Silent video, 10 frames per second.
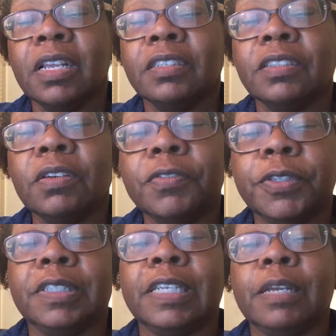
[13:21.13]
So,
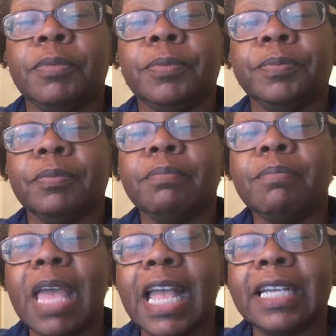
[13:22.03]
for example,
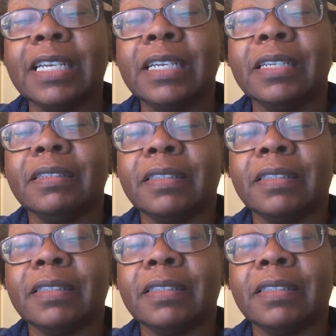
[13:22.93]
Maggie,